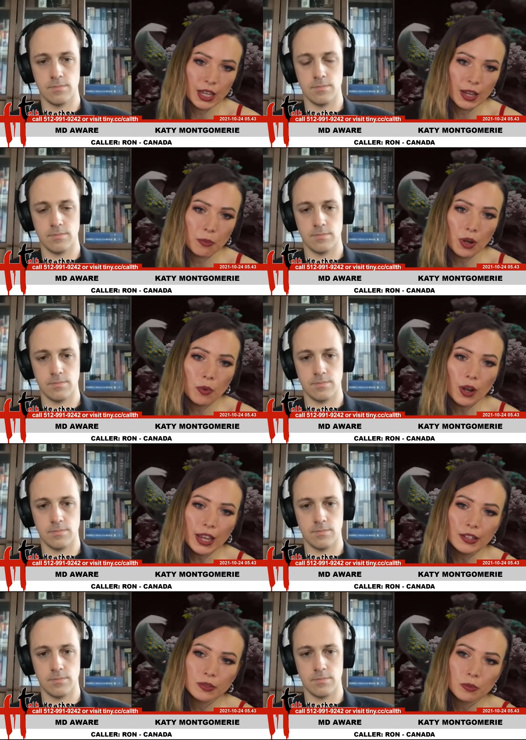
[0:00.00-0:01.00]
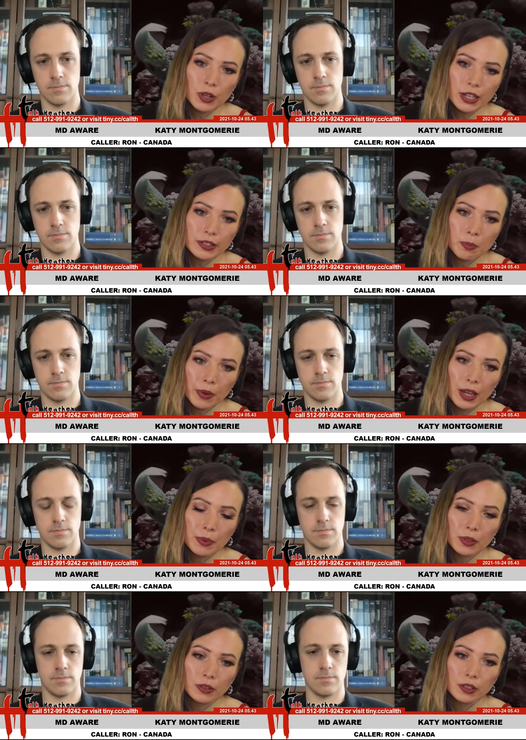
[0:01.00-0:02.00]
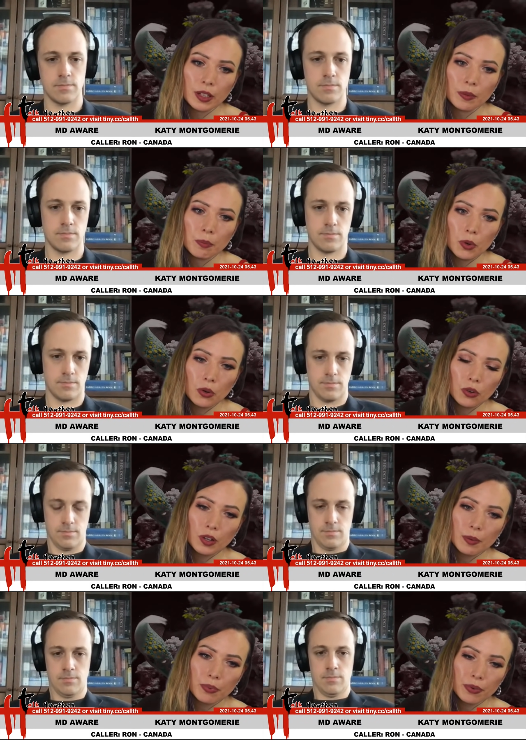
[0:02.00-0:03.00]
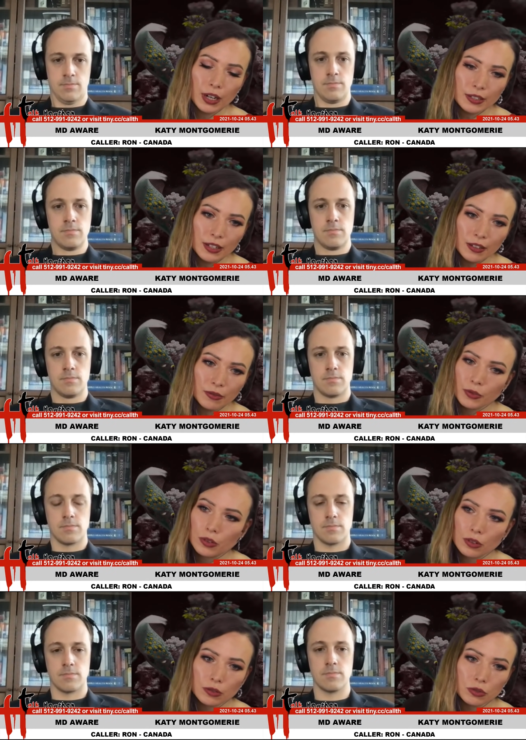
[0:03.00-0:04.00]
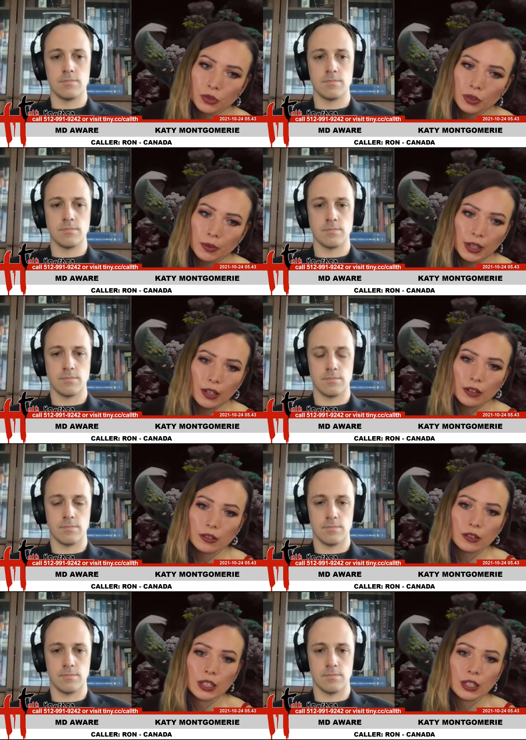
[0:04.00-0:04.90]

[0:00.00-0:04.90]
Speaker 1: what why is right. why is a the bible more impressive or truer or